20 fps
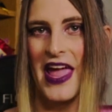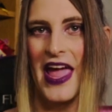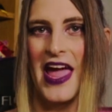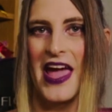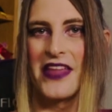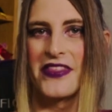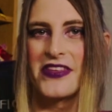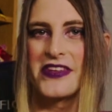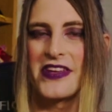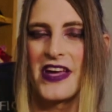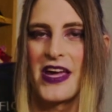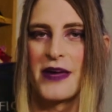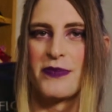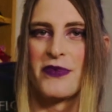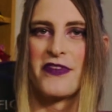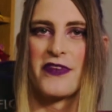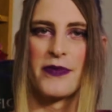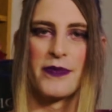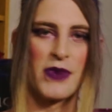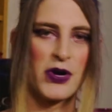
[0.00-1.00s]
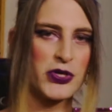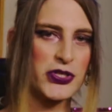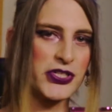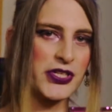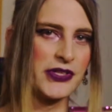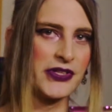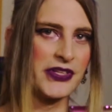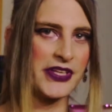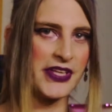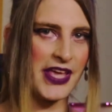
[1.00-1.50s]
and the type of
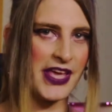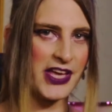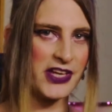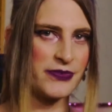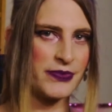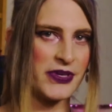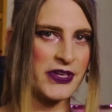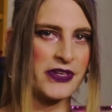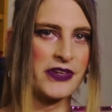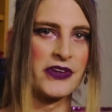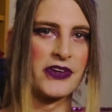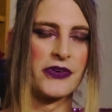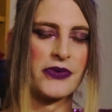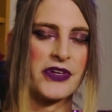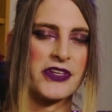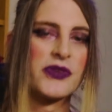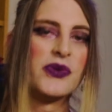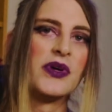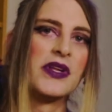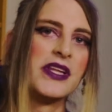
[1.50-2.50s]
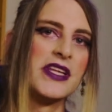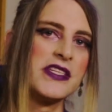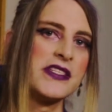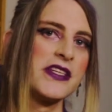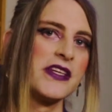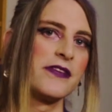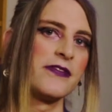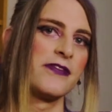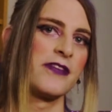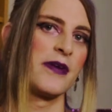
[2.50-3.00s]
emotional engagement you're going to
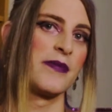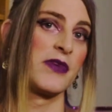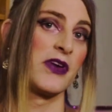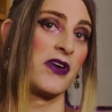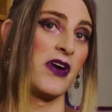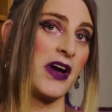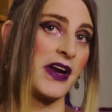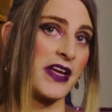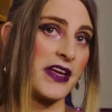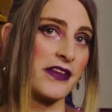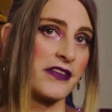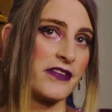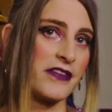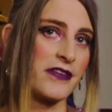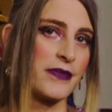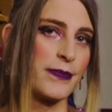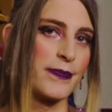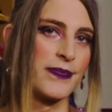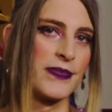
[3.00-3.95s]
elicit from your audience.